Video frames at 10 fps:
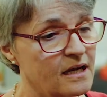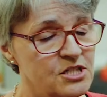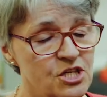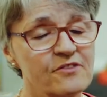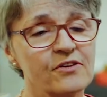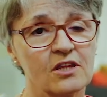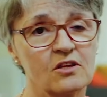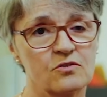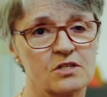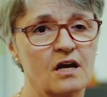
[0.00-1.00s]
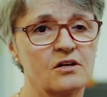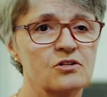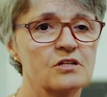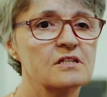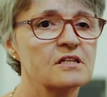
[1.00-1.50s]
Achieving those
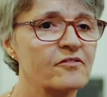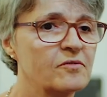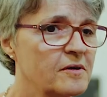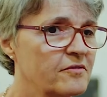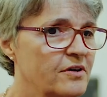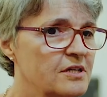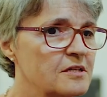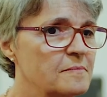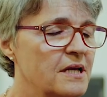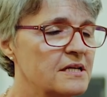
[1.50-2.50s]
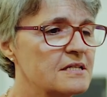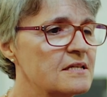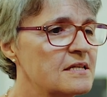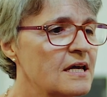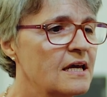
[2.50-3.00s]
100 government funded
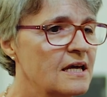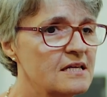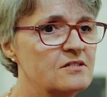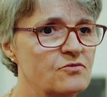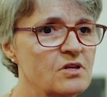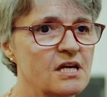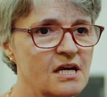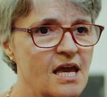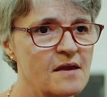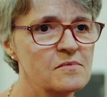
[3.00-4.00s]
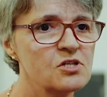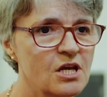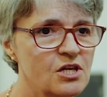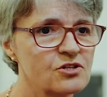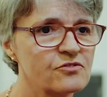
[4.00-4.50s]
places is really a game
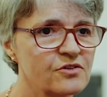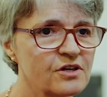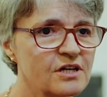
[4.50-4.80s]
changer for